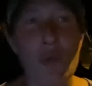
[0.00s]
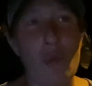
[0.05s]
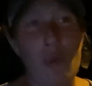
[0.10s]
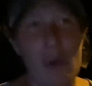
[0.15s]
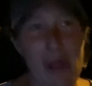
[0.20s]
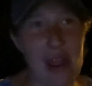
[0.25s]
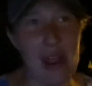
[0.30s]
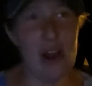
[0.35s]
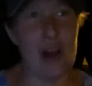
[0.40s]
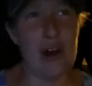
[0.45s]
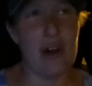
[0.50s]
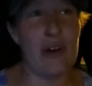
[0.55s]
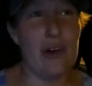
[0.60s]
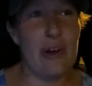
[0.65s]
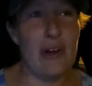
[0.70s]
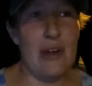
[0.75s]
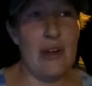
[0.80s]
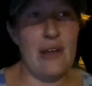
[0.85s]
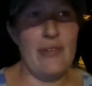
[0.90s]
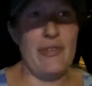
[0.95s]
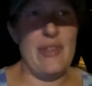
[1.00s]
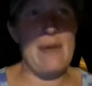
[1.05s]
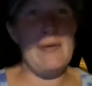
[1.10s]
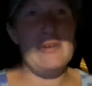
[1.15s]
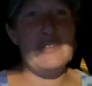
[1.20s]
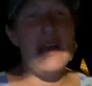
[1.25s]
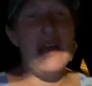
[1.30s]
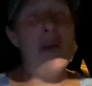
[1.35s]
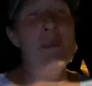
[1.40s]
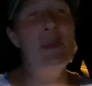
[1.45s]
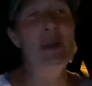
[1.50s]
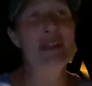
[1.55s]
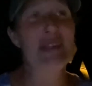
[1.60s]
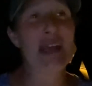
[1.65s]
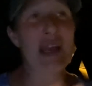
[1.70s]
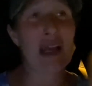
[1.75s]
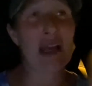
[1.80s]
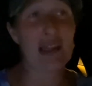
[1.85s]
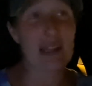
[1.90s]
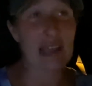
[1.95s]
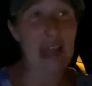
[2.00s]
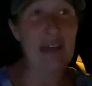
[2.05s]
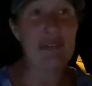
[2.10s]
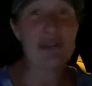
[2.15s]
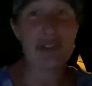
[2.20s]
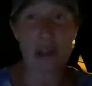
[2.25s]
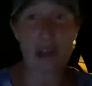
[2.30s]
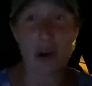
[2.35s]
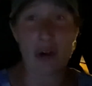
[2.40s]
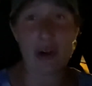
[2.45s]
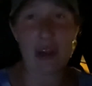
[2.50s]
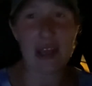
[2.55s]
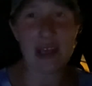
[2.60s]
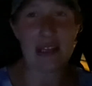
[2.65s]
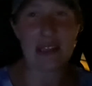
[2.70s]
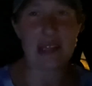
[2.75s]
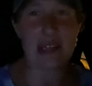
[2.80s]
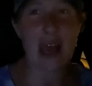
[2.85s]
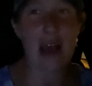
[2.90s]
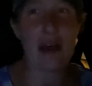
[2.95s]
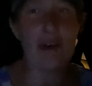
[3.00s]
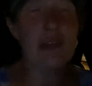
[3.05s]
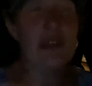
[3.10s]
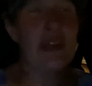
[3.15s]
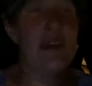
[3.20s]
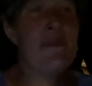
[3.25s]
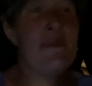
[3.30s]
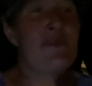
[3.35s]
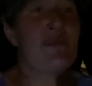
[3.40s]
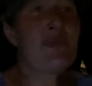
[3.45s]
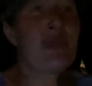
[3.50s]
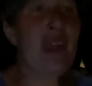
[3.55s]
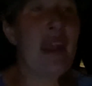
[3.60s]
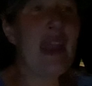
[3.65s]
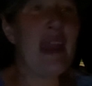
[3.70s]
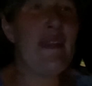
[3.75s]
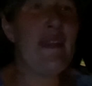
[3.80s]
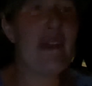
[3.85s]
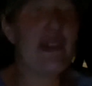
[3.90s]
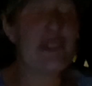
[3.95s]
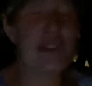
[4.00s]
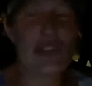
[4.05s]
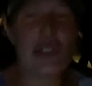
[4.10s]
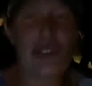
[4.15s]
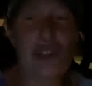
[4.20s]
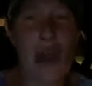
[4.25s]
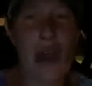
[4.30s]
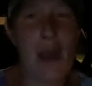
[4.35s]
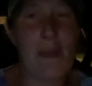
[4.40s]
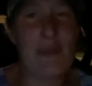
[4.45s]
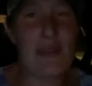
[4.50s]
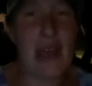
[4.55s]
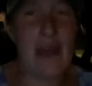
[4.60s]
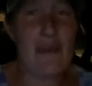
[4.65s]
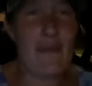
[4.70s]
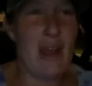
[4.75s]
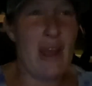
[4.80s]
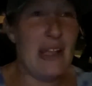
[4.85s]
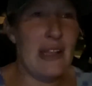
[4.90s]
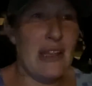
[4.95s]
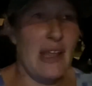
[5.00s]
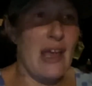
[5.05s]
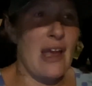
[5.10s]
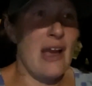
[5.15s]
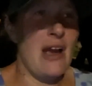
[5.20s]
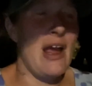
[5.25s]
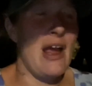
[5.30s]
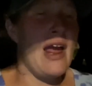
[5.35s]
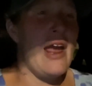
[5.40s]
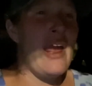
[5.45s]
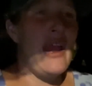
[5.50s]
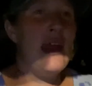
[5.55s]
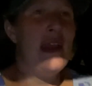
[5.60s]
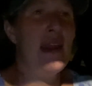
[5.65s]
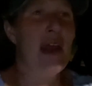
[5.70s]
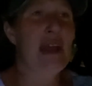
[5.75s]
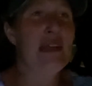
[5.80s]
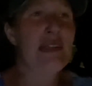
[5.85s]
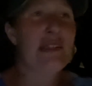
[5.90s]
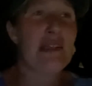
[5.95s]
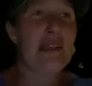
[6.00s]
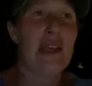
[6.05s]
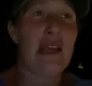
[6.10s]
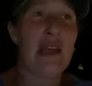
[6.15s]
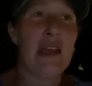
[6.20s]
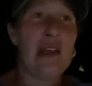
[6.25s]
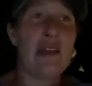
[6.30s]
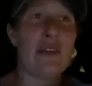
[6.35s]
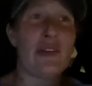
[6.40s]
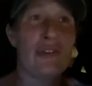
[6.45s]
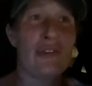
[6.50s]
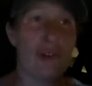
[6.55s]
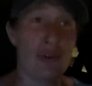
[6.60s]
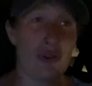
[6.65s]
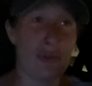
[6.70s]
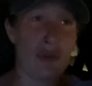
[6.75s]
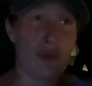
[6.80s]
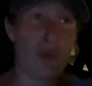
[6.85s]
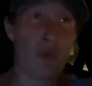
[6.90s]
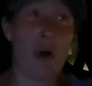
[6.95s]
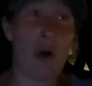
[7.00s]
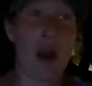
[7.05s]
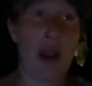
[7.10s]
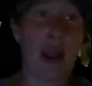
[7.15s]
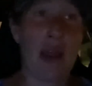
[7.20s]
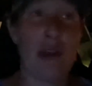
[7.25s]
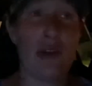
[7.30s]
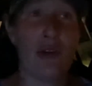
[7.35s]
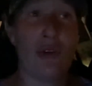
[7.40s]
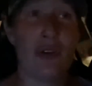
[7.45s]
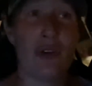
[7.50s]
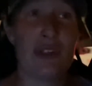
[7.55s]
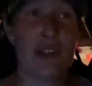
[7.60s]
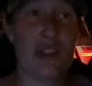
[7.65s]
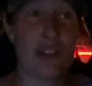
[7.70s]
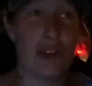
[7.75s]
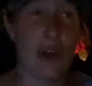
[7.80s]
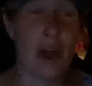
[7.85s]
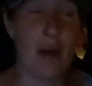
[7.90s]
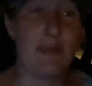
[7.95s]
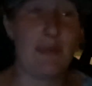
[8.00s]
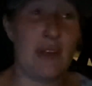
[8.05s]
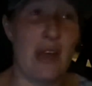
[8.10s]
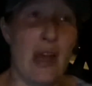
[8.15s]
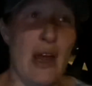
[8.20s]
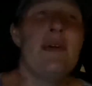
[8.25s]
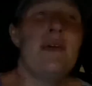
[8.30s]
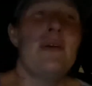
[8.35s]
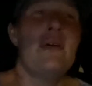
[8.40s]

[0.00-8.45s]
where they were telling me to take a left to go to his house. And there's a stop sign right there. And I see the dude walking towards the stop sign.